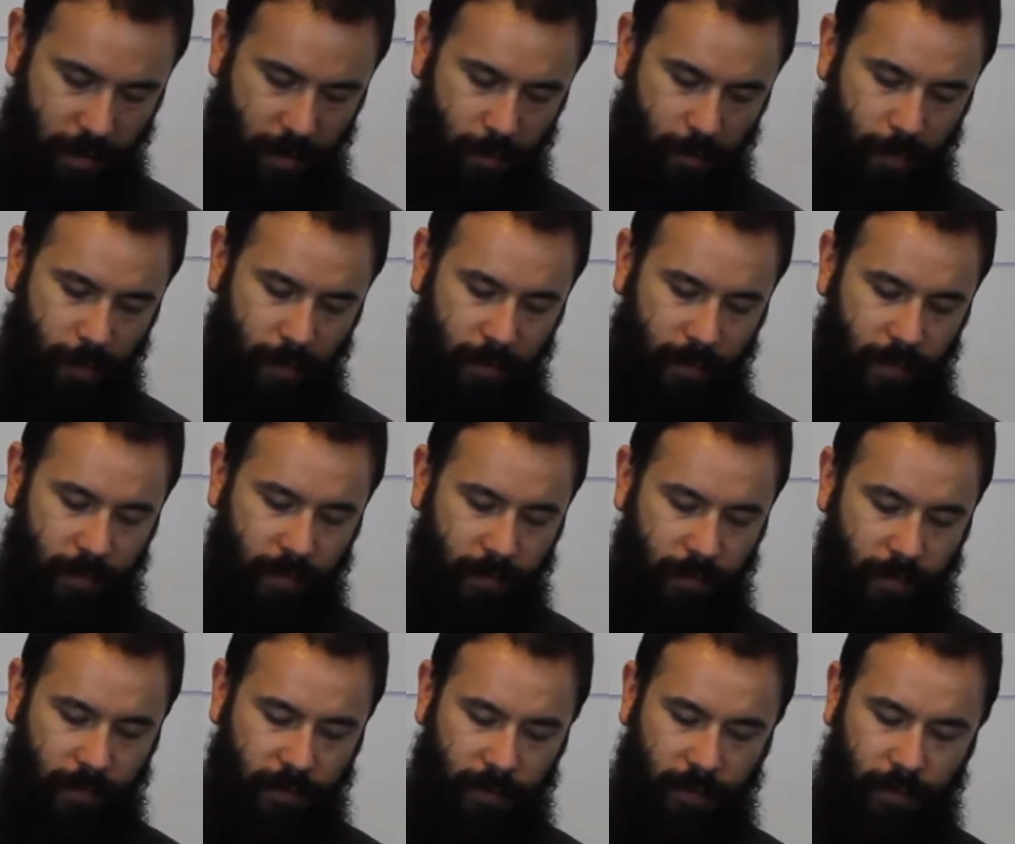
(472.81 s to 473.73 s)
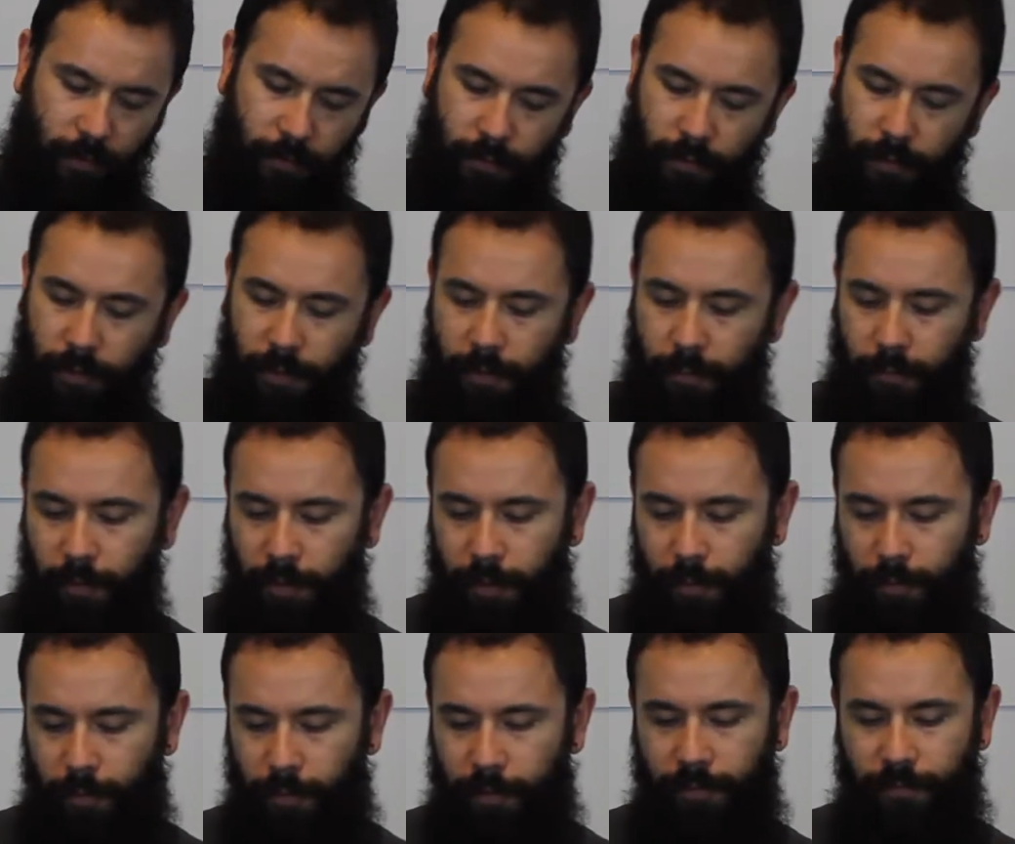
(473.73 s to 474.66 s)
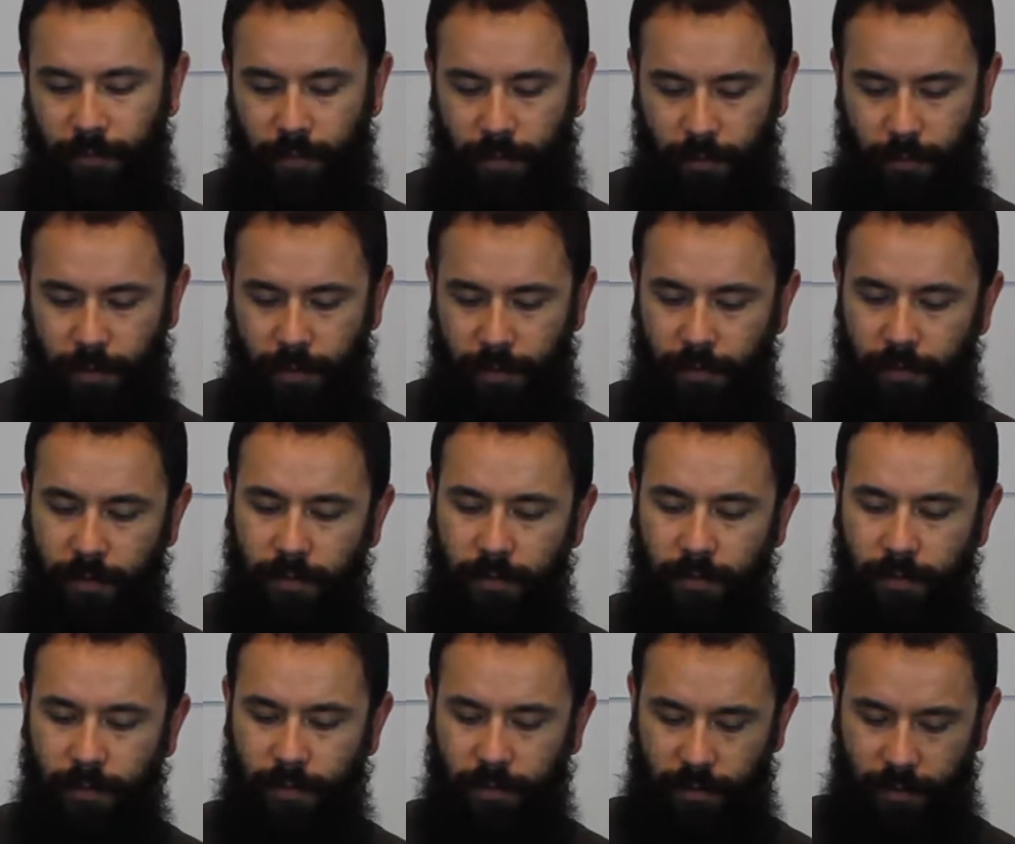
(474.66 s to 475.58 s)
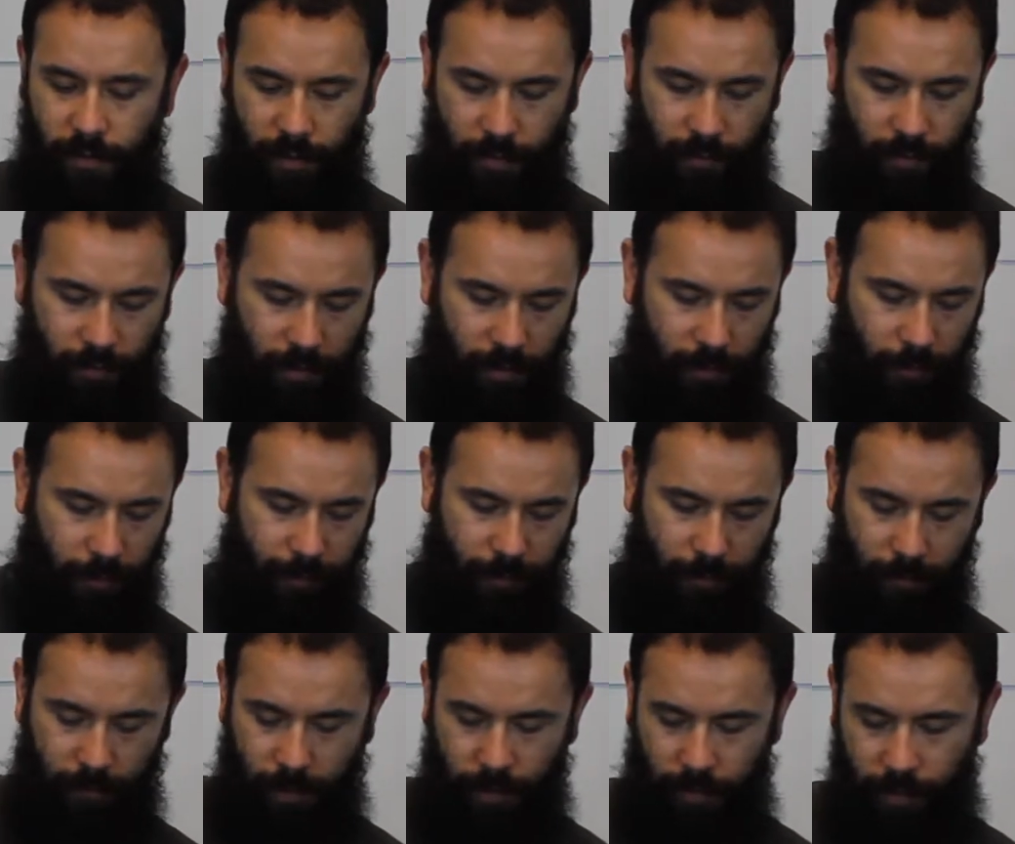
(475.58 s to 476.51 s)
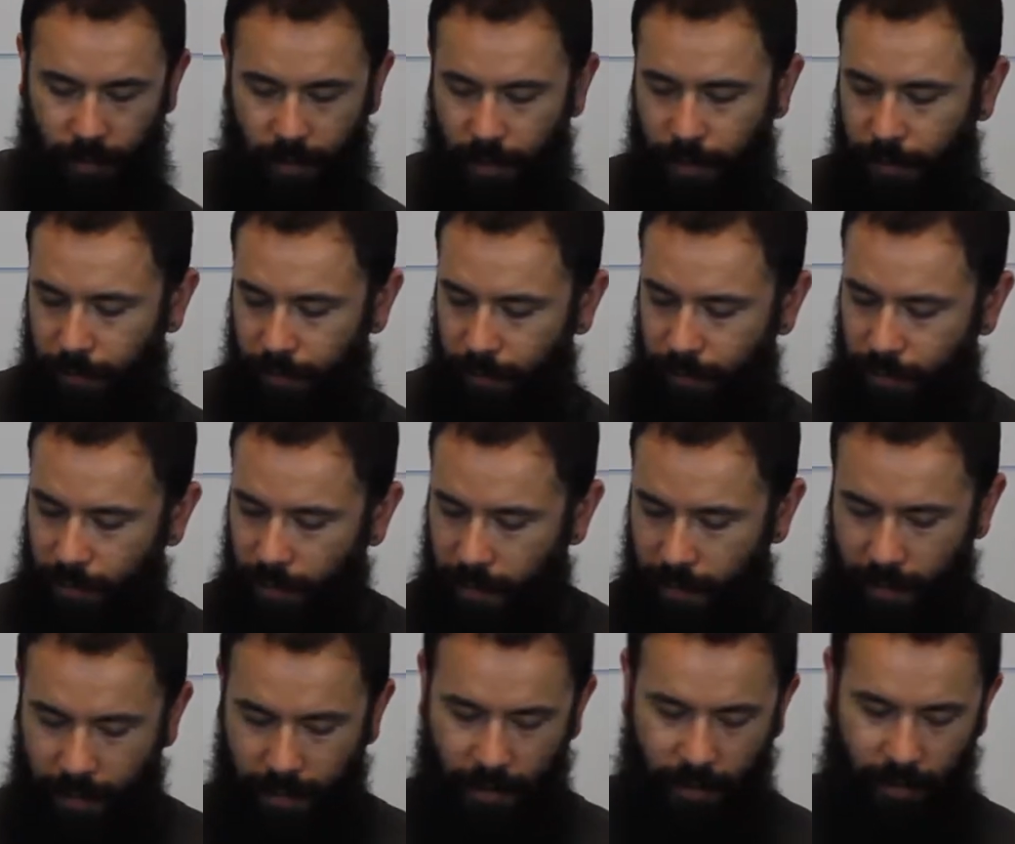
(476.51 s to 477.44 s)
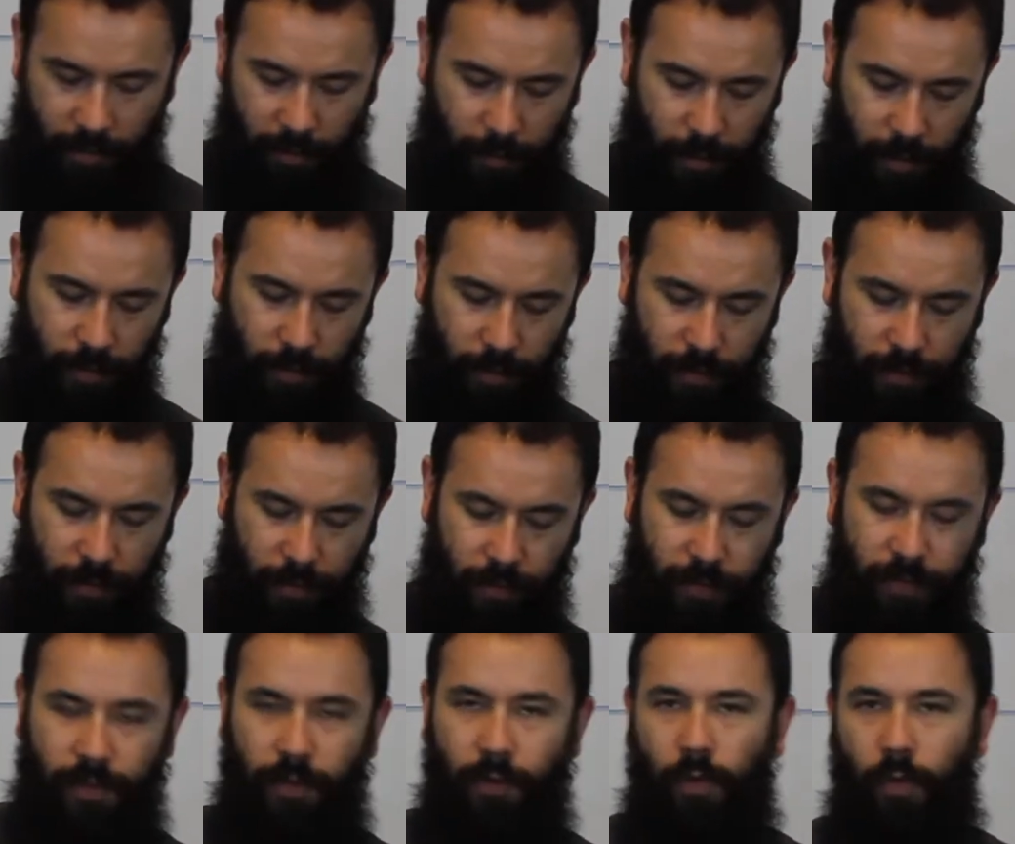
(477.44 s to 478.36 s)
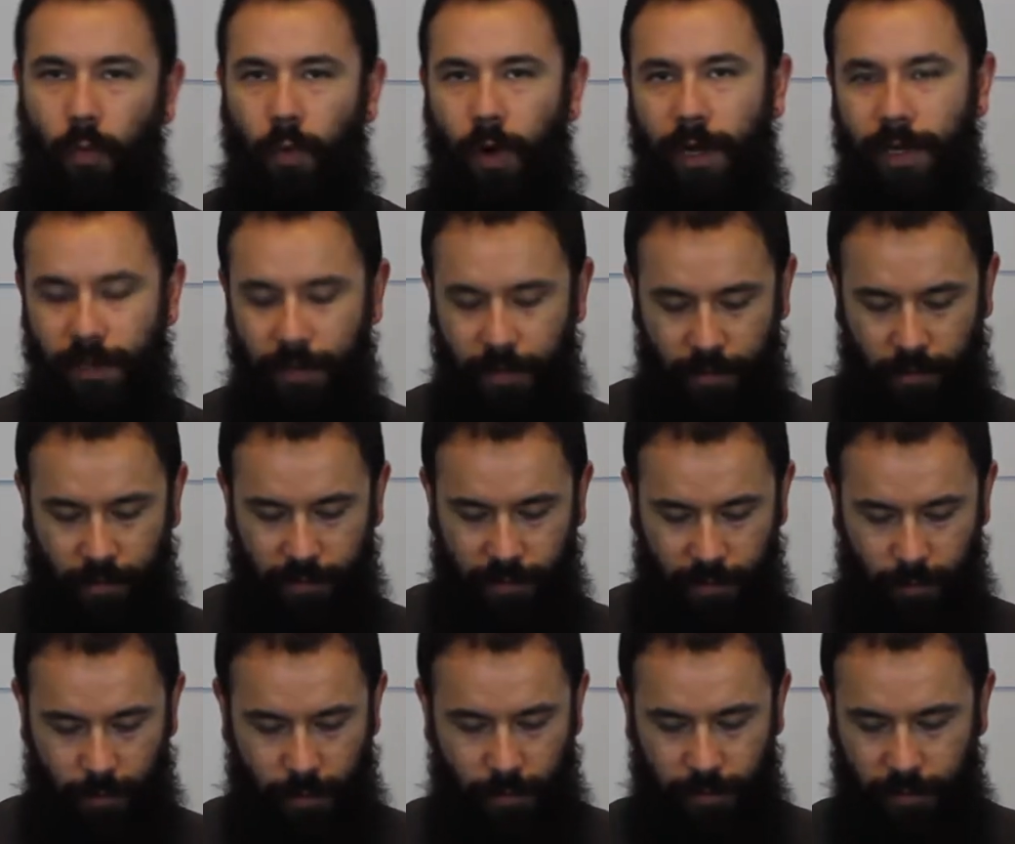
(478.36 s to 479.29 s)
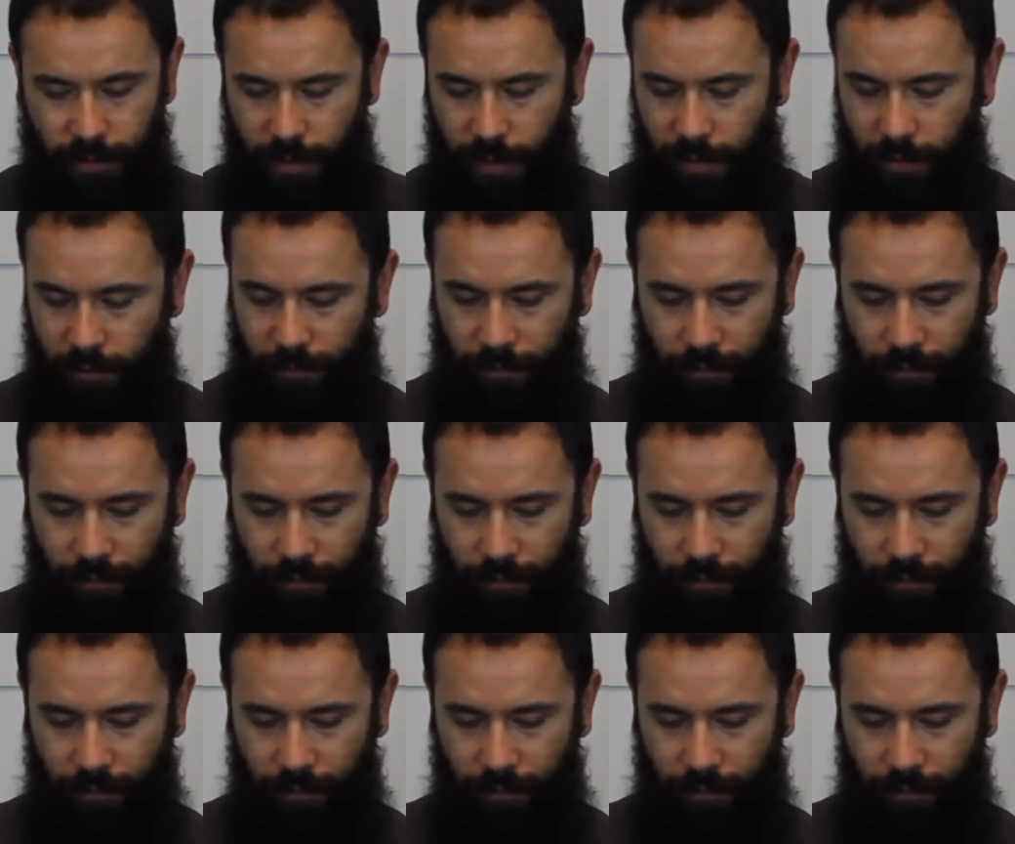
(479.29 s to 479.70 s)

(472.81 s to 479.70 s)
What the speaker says: But this looks like a really, really pretty filament, so I'm eager to try that out. I've been using their Silk White on some other stuff,